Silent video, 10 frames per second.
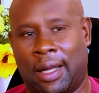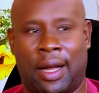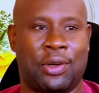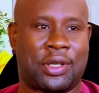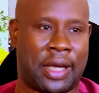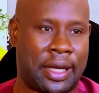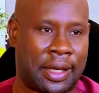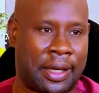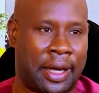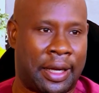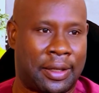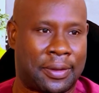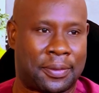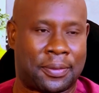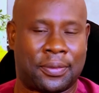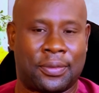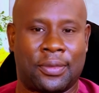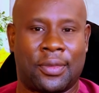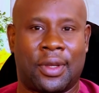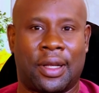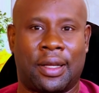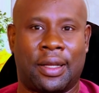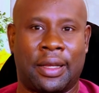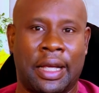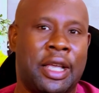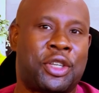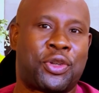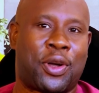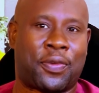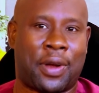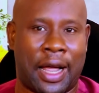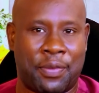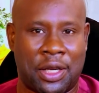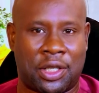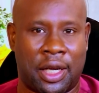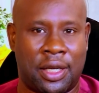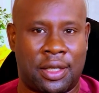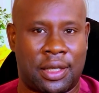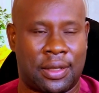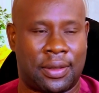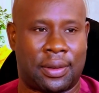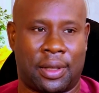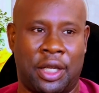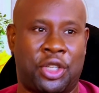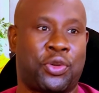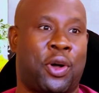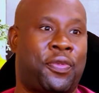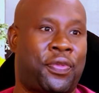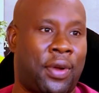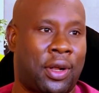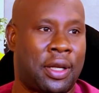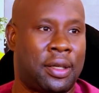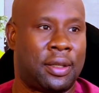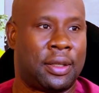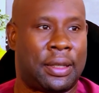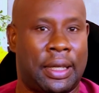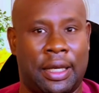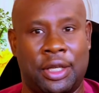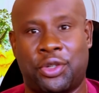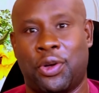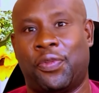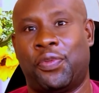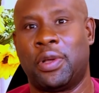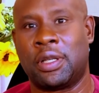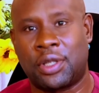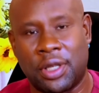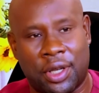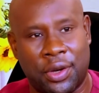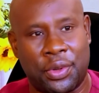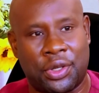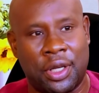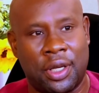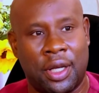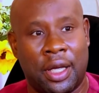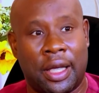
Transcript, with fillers: and I'll say it again, the issue of climate change, issue of flooding, issue of food insecurity,